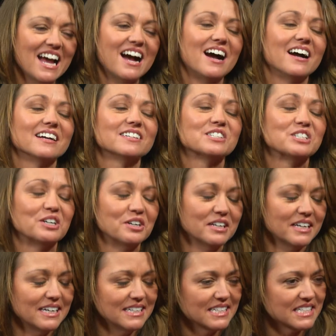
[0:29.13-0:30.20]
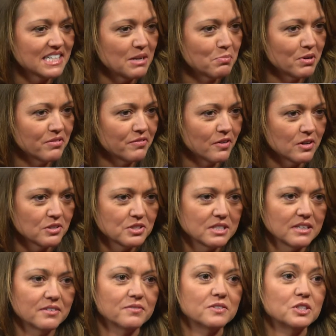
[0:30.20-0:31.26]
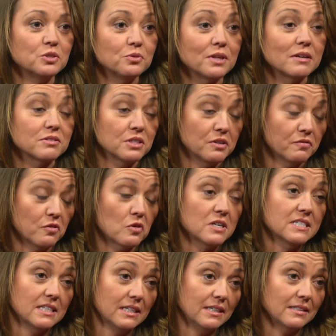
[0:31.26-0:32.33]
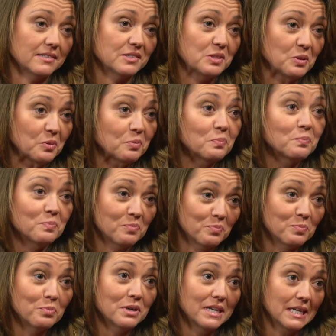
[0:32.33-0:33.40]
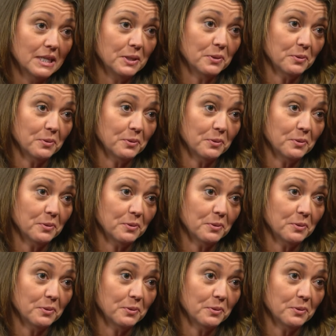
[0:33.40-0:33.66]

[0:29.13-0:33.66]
I started on December 1st of 2014, so pretty new.